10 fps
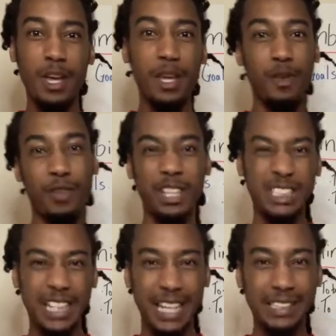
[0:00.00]
You feeling
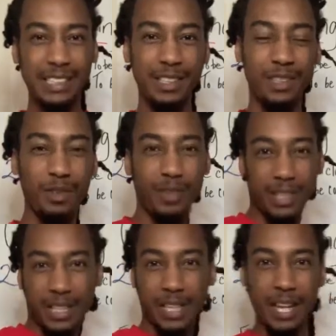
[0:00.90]
jazzy? You
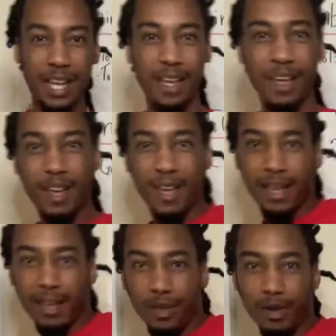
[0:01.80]
feeling
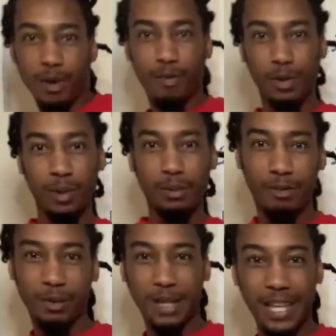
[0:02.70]

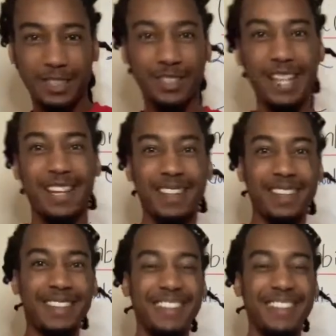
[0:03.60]
real dancer like?